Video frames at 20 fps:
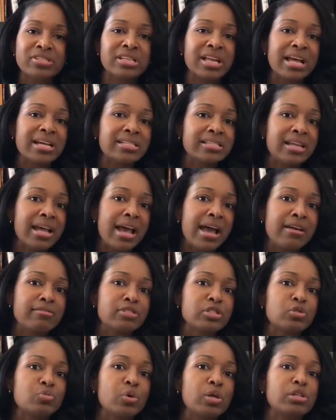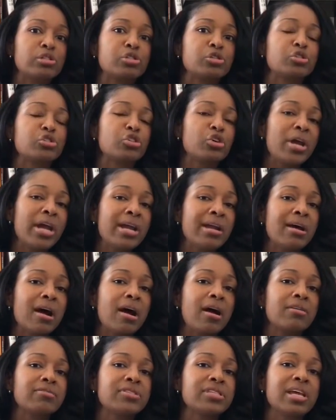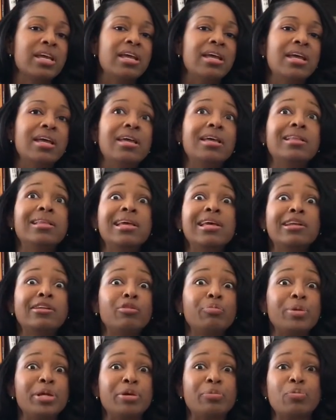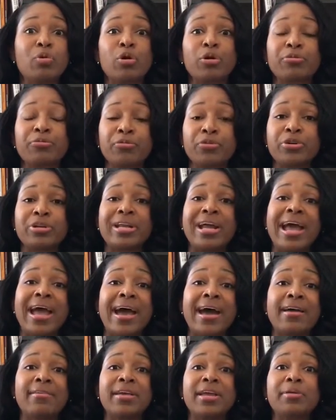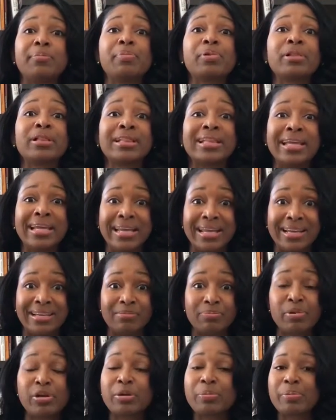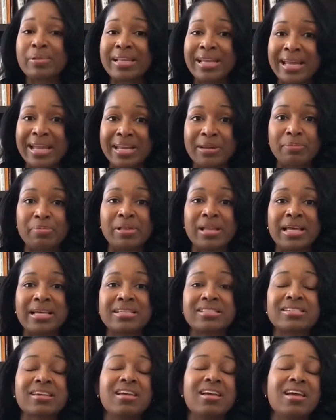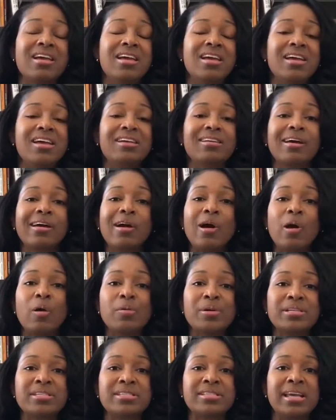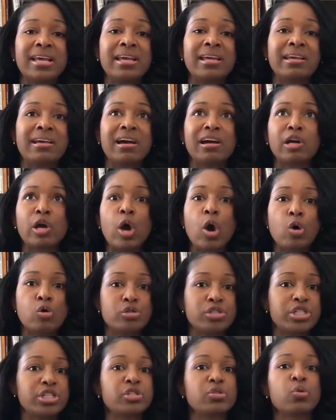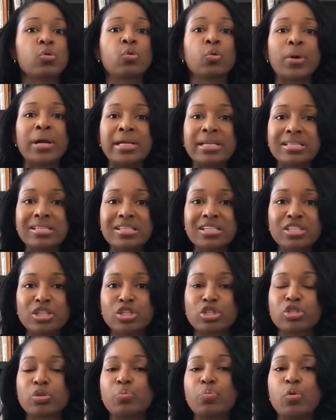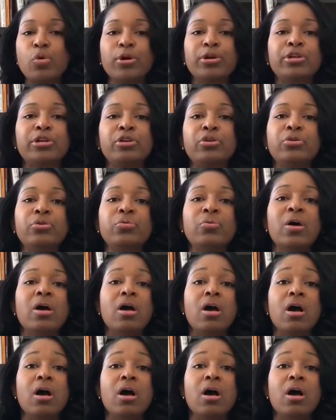nice-to-haves, as well as your trade-offs, then it'll be important for you to have a plan. Put a plan in place. And I always say a coach is great to support you